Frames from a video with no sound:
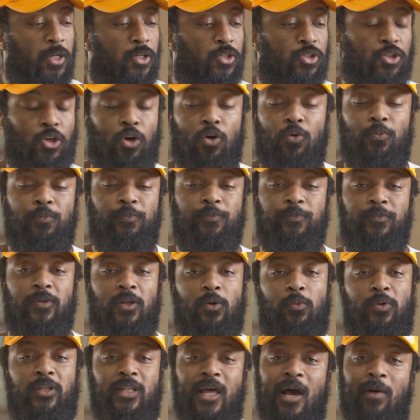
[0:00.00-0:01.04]
So
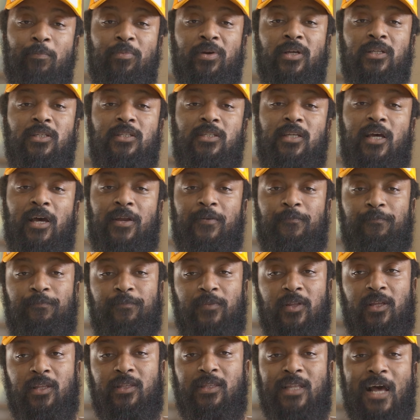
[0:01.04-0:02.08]
with that being said,
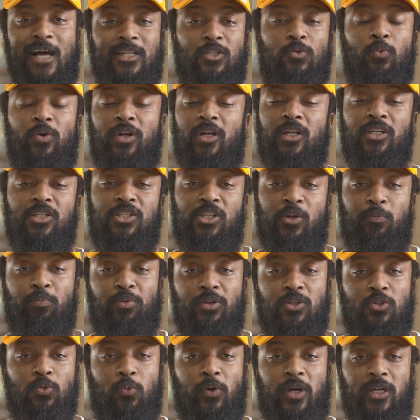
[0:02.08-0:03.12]
that's one of the
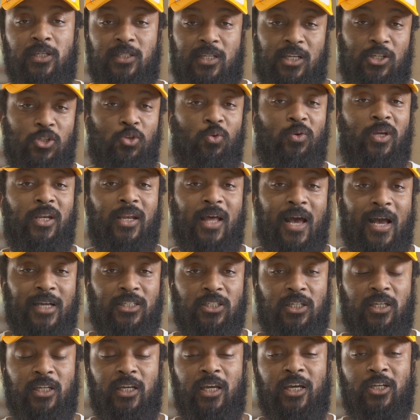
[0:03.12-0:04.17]
simplest ways that you can
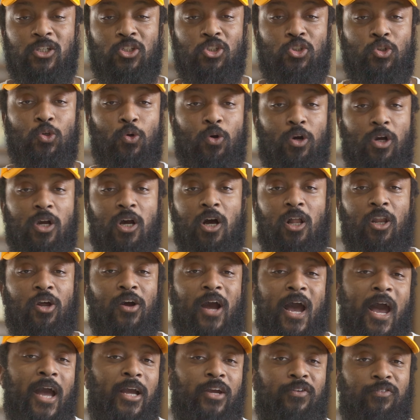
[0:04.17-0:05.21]
actually ensure color
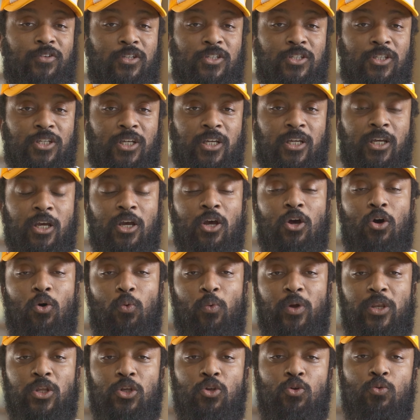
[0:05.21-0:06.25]
accuracy
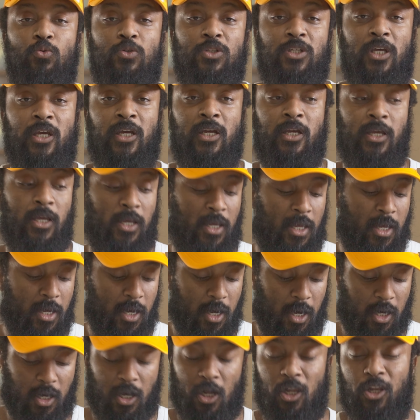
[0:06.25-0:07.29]
when
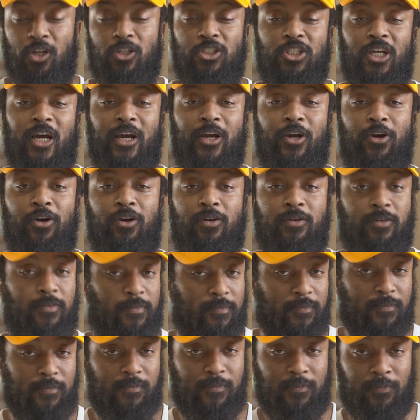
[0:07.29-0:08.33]
using a color checker
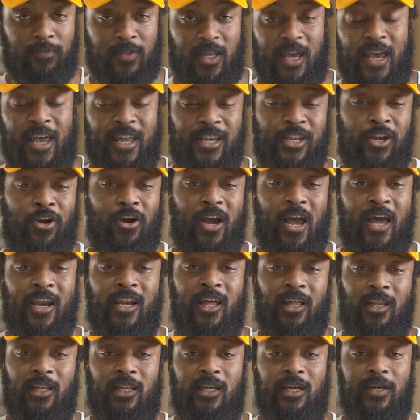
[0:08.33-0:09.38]
in your
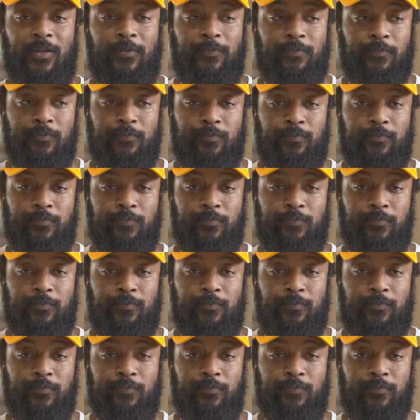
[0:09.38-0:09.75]
NLE.